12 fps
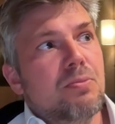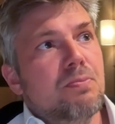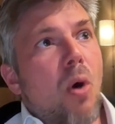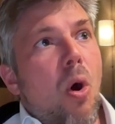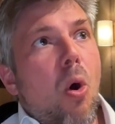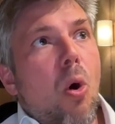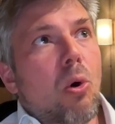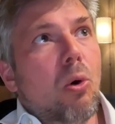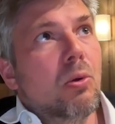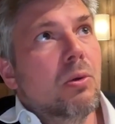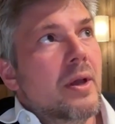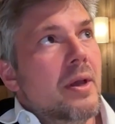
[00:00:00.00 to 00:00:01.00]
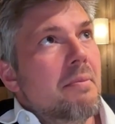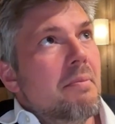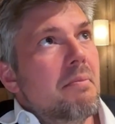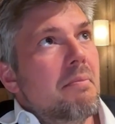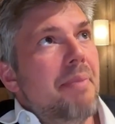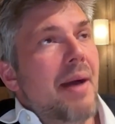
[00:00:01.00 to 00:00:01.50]
whole
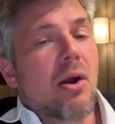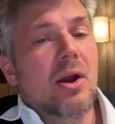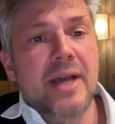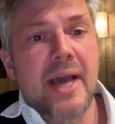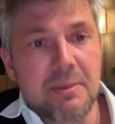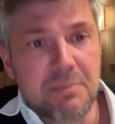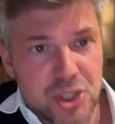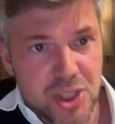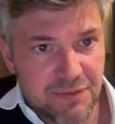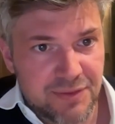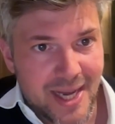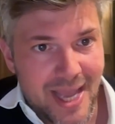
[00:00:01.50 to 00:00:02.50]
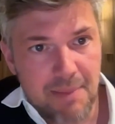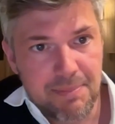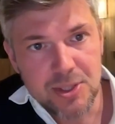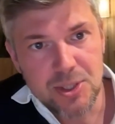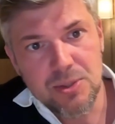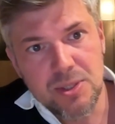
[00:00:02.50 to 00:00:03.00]
paradigm shift that
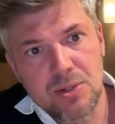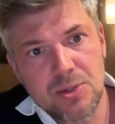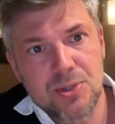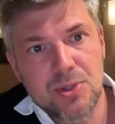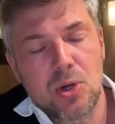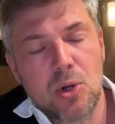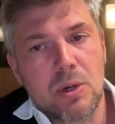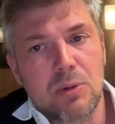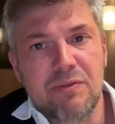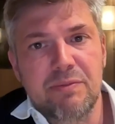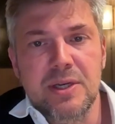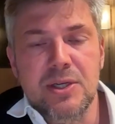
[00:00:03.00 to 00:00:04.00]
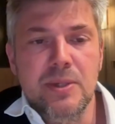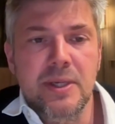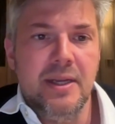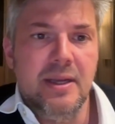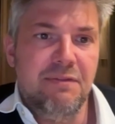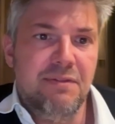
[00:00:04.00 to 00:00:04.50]
happened 2 years ago, what we've been doing
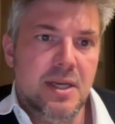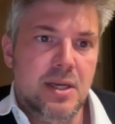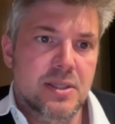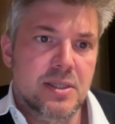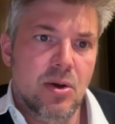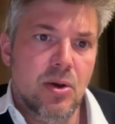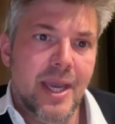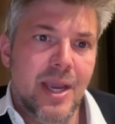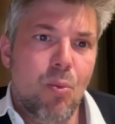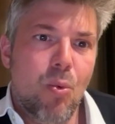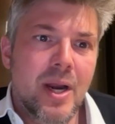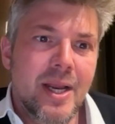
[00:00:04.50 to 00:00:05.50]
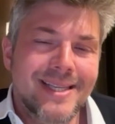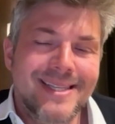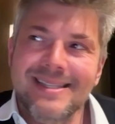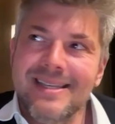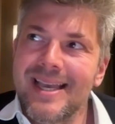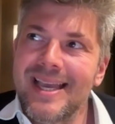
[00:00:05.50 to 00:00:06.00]
at Nfinite is, okay, what
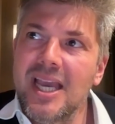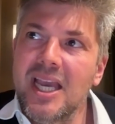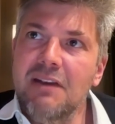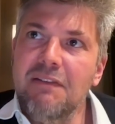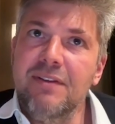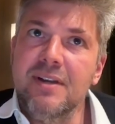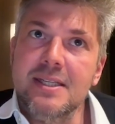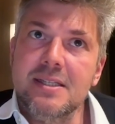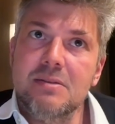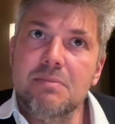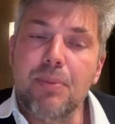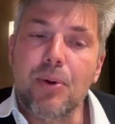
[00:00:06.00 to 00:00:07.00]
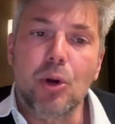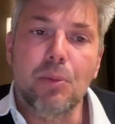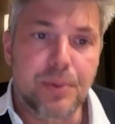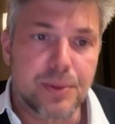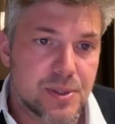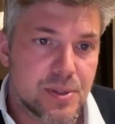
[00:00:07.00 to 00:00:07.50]
is infinite
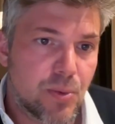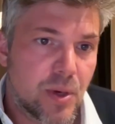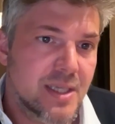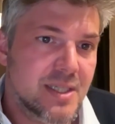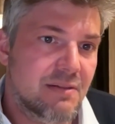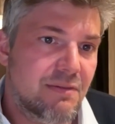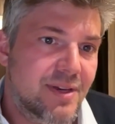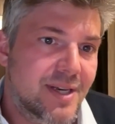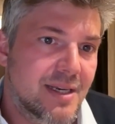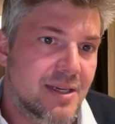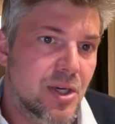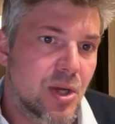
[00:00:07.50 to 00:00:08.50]
purpose? What is infinite,